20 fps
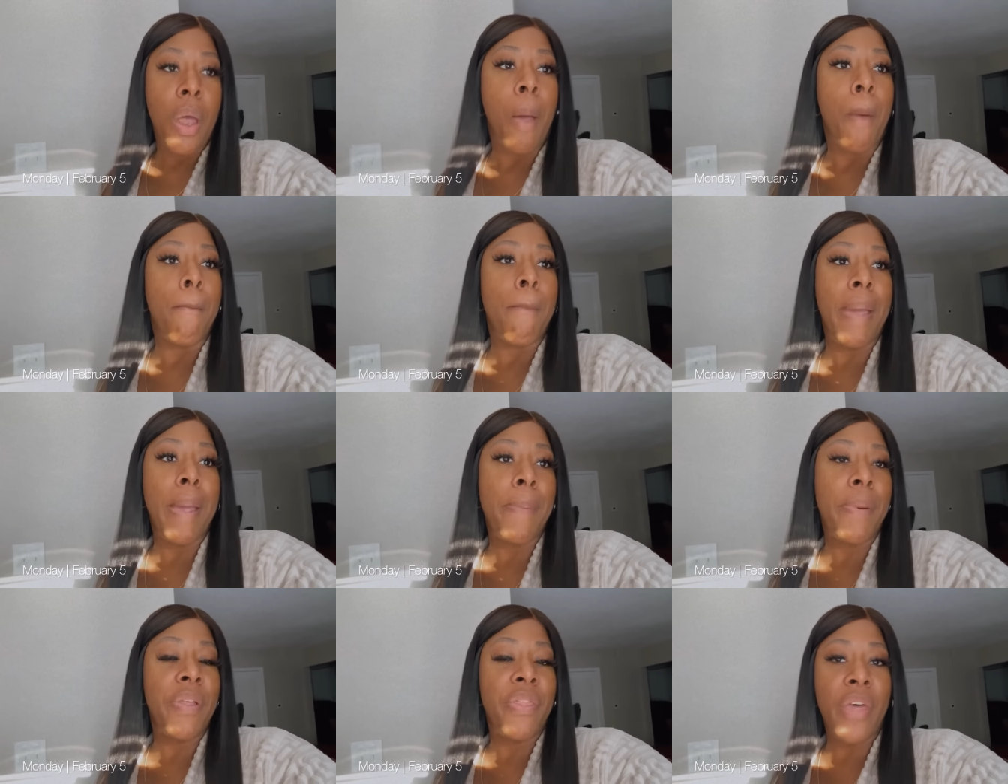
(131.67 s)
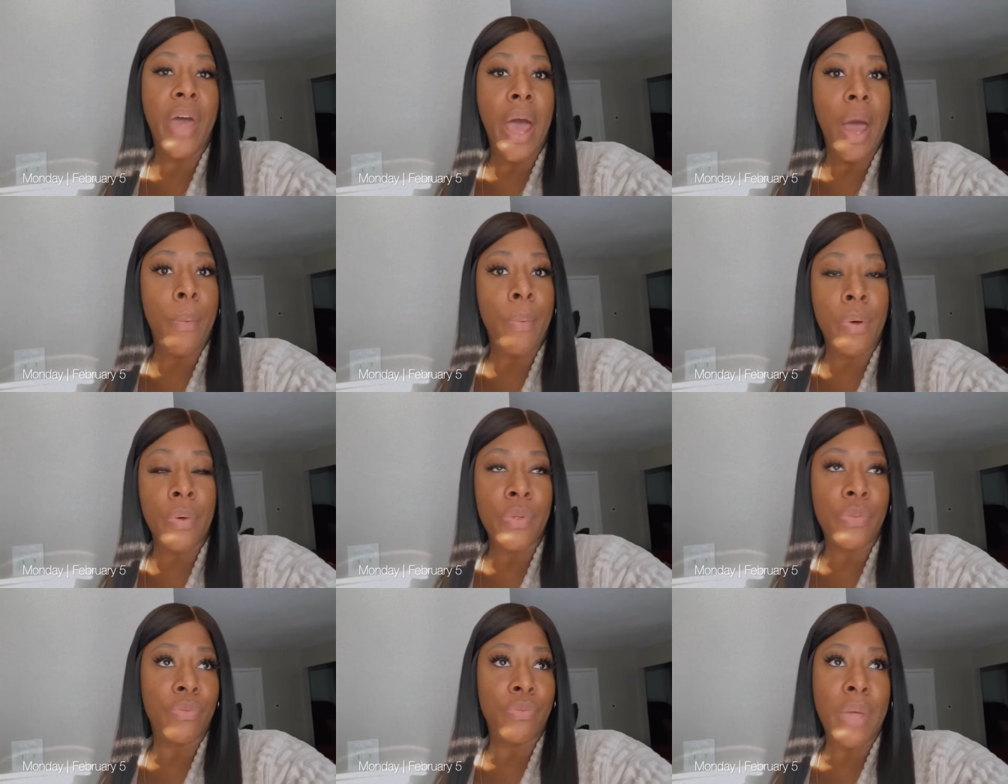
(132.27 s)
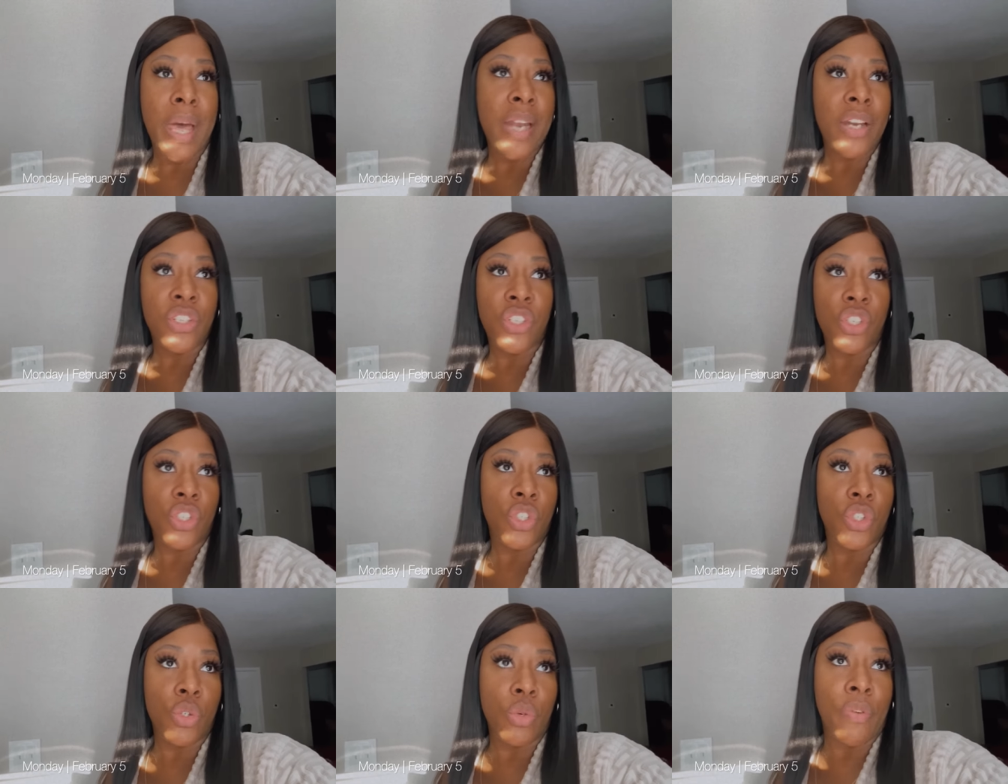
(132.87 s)
maybe that won't that'll
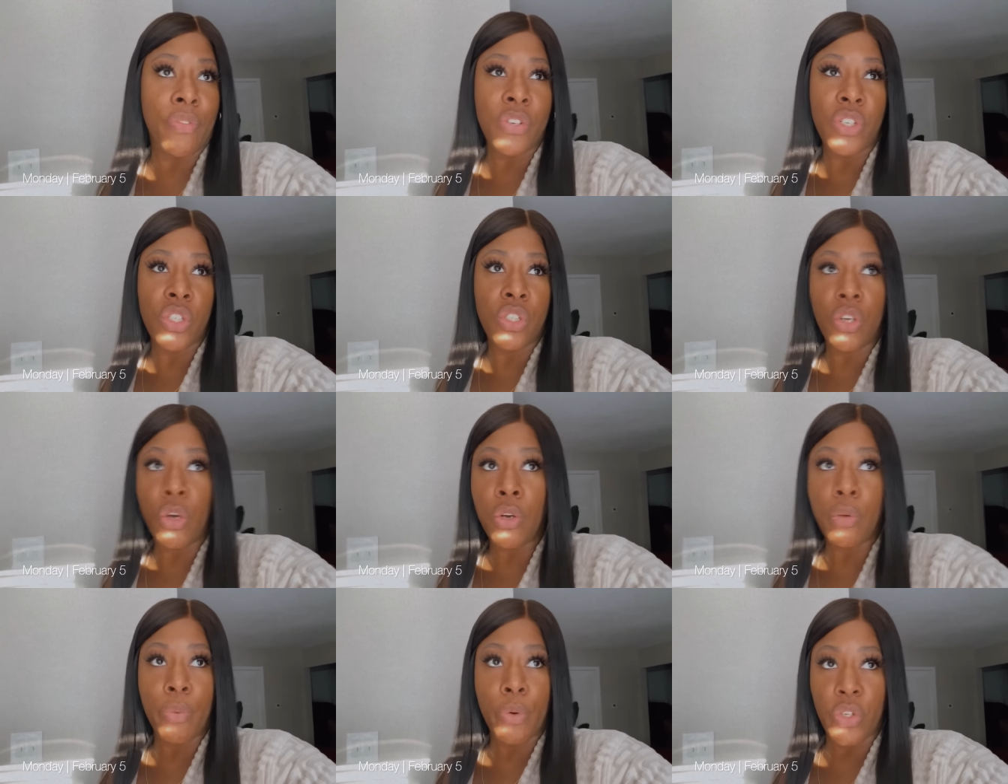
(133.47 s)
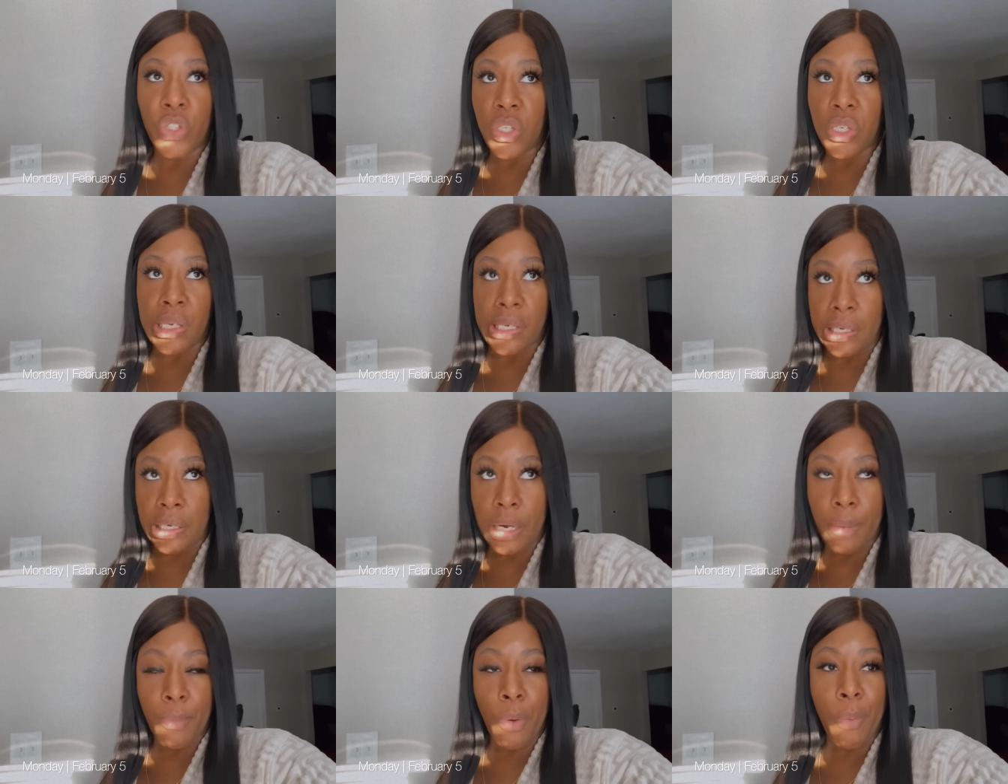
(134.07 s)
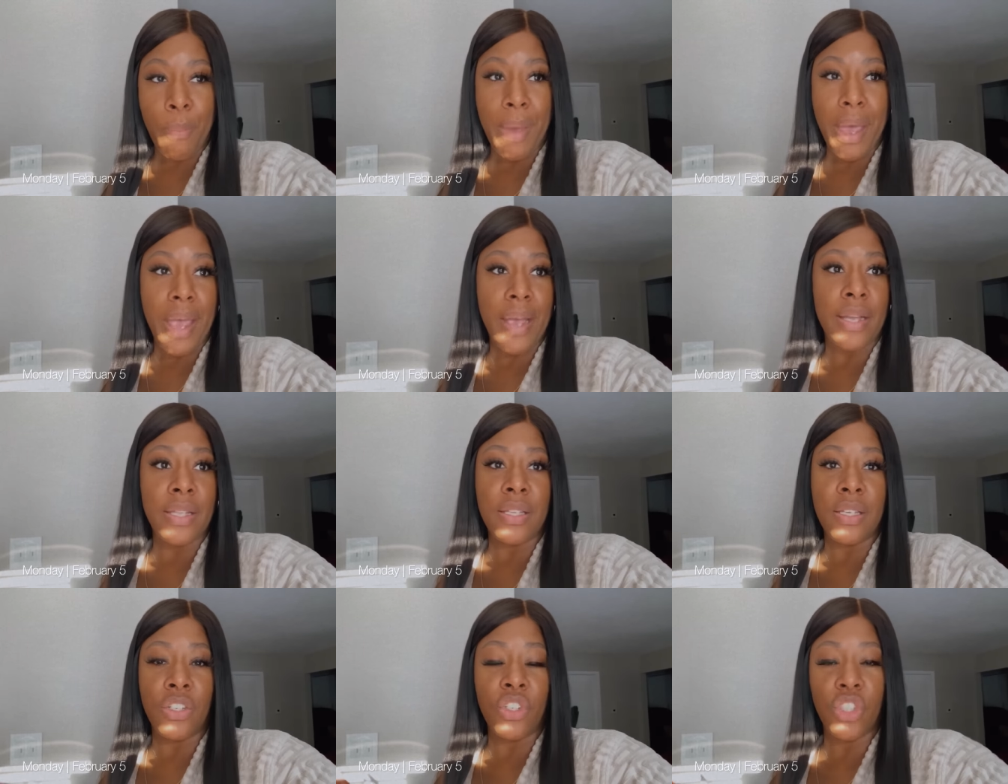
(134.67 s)
just do if you just go to Burger King, come on back,
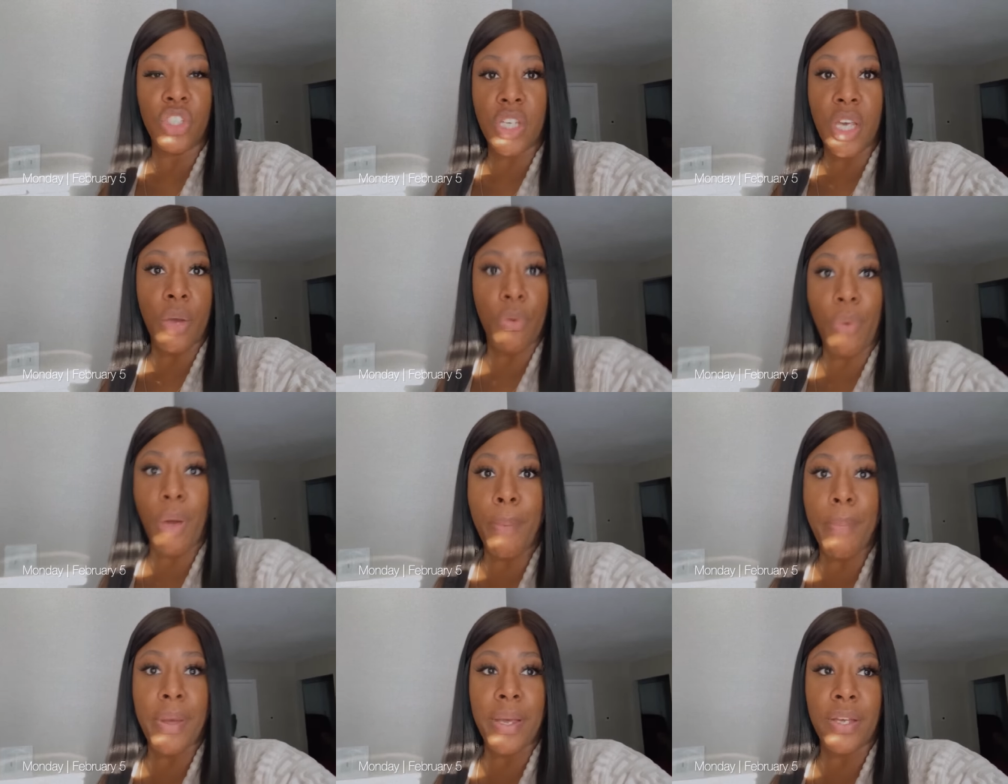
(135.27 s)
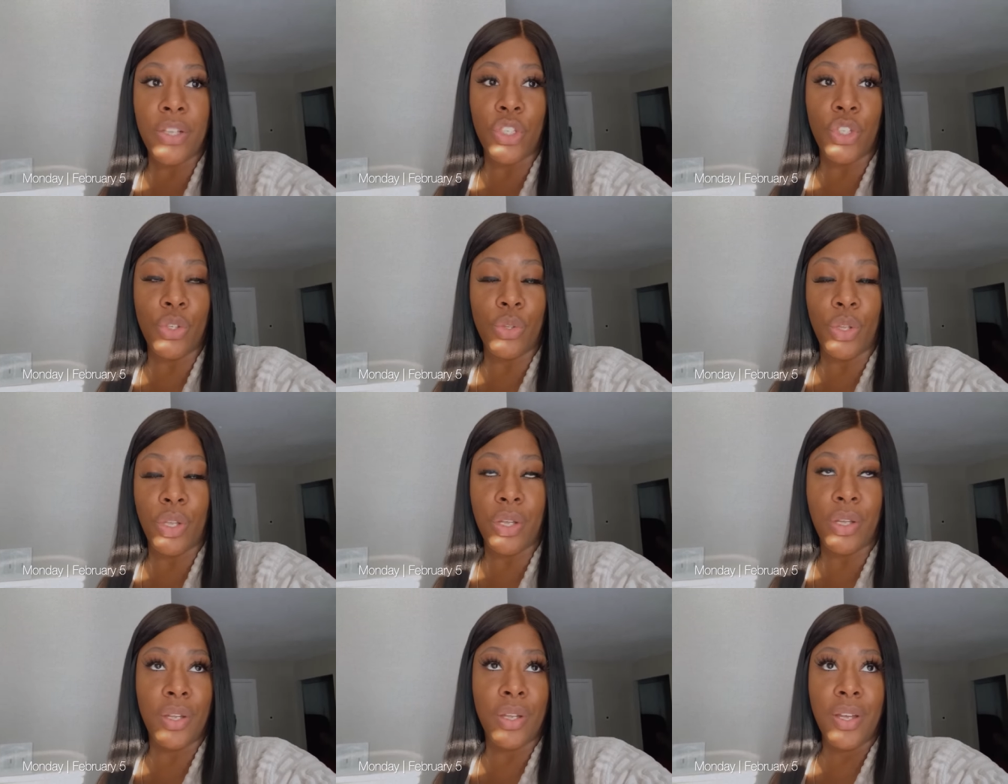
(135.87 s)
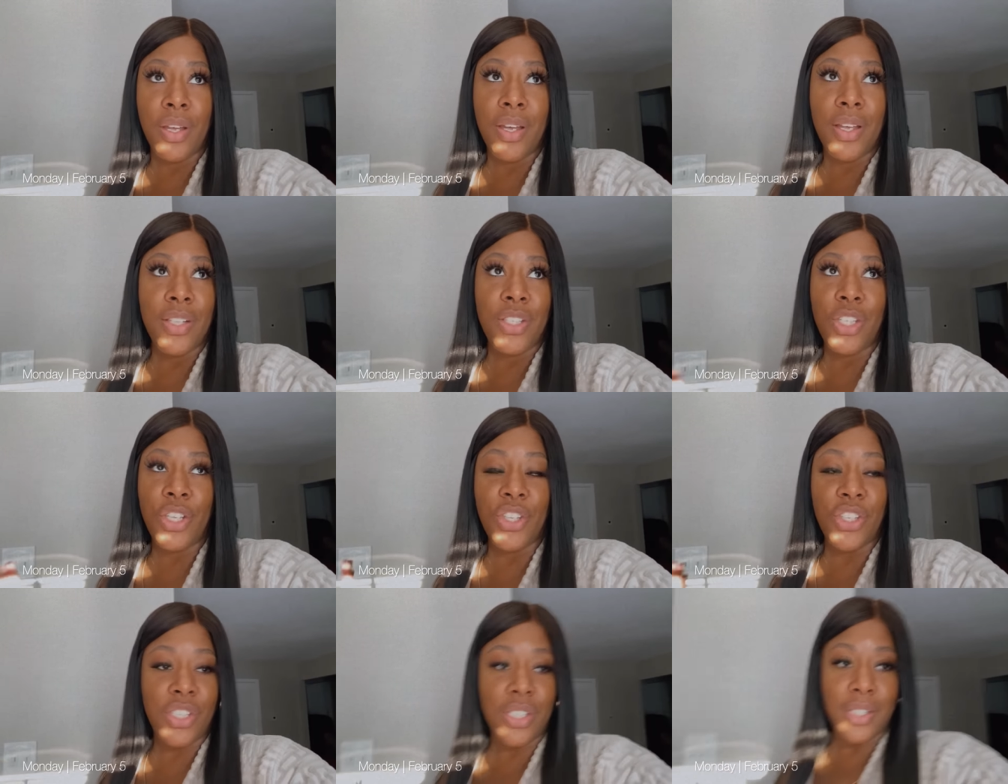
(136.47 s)
and then just get right back into the
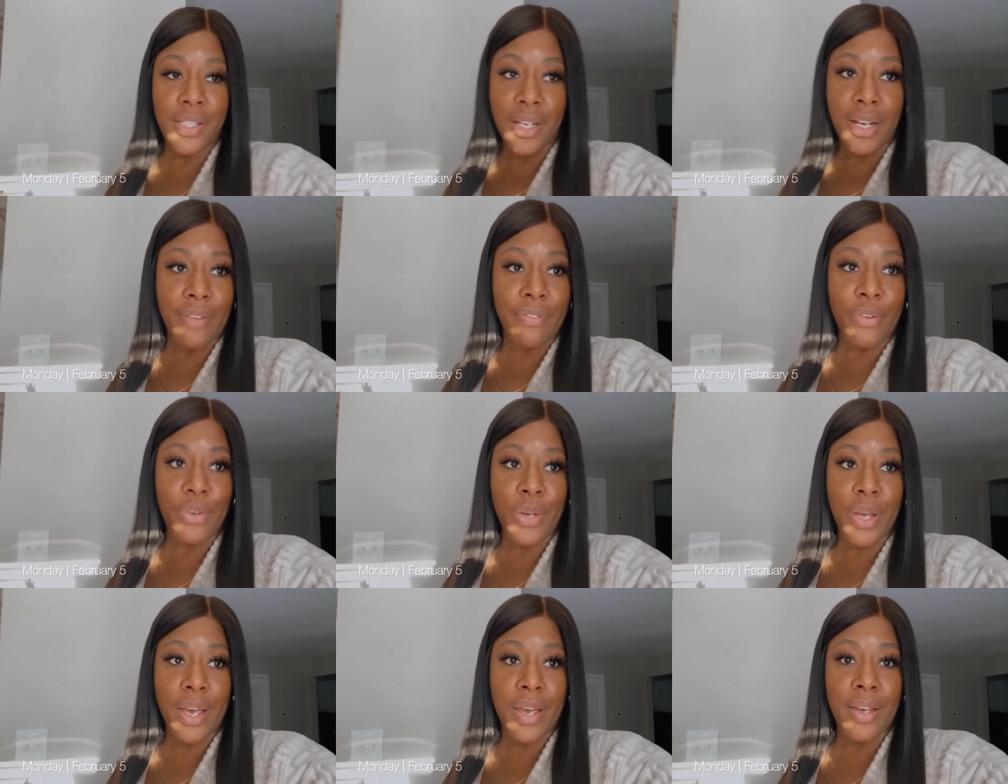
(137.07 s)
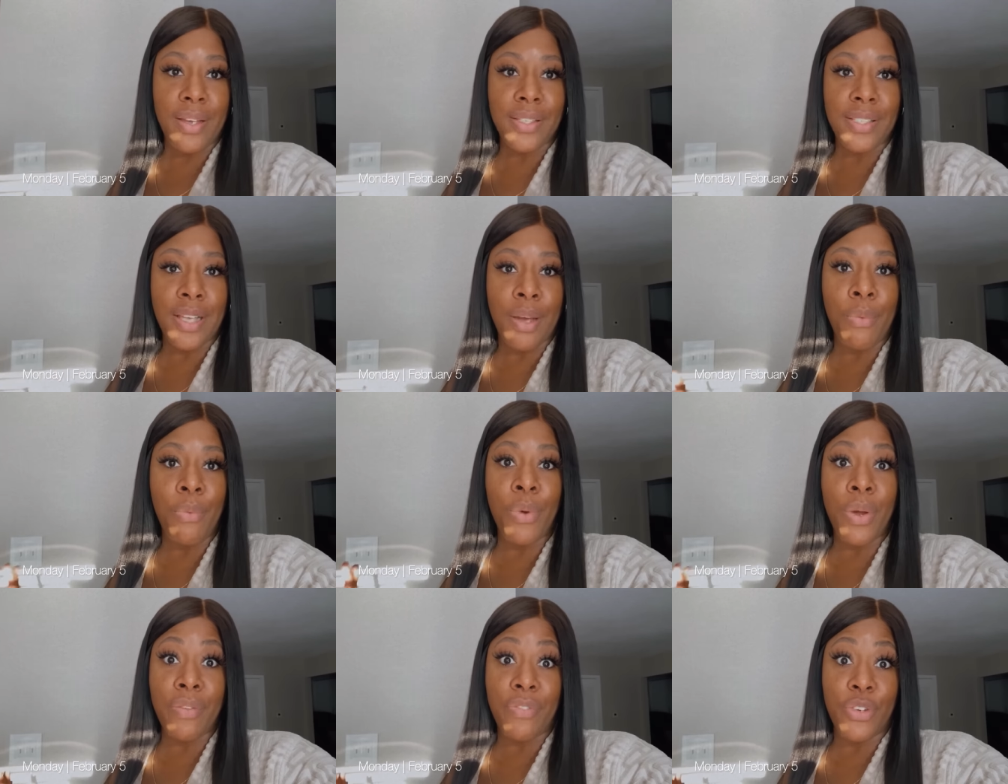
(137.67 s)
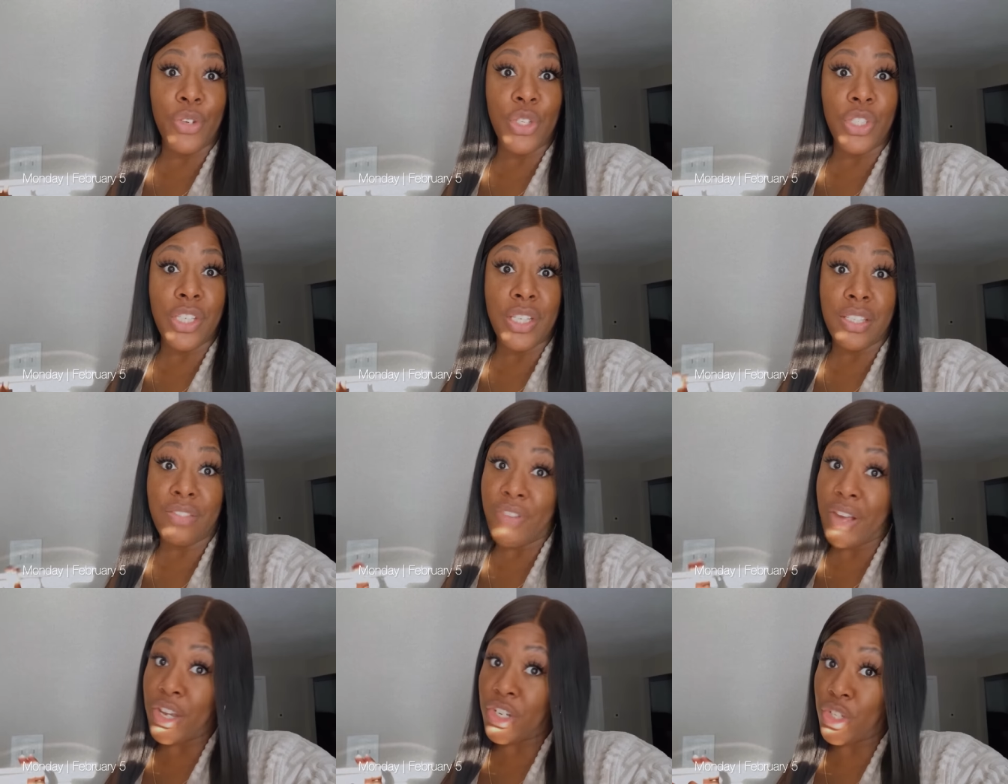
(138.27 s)
to the stuff, okay? Because I'm ready for you to see
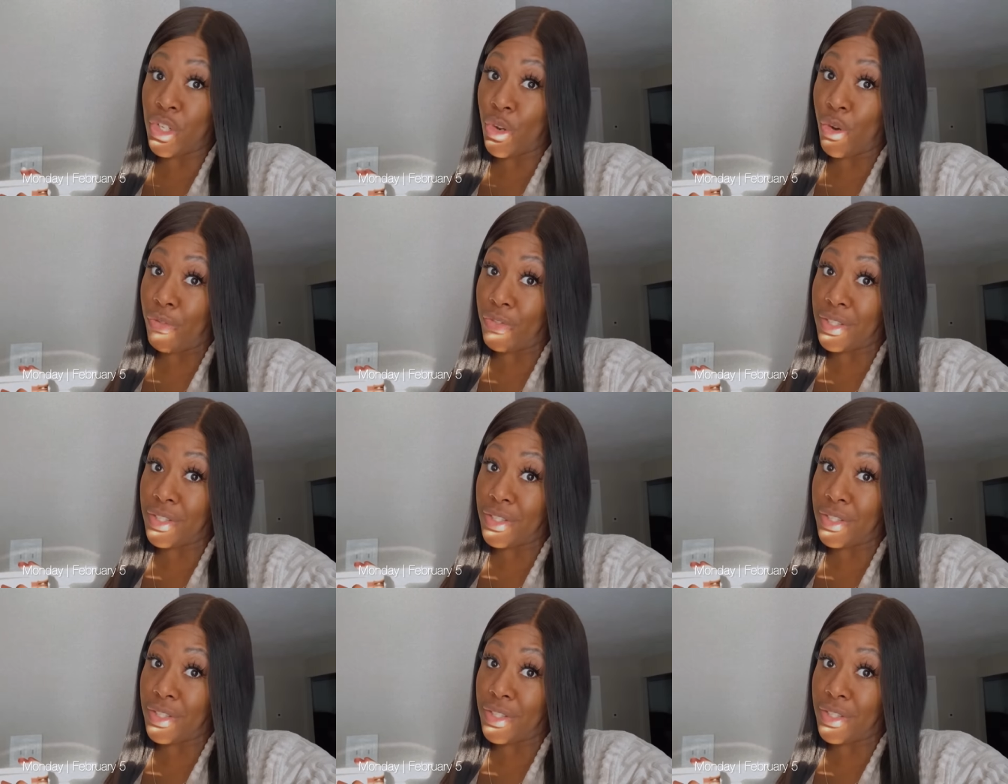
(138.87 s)
this Fashion Nova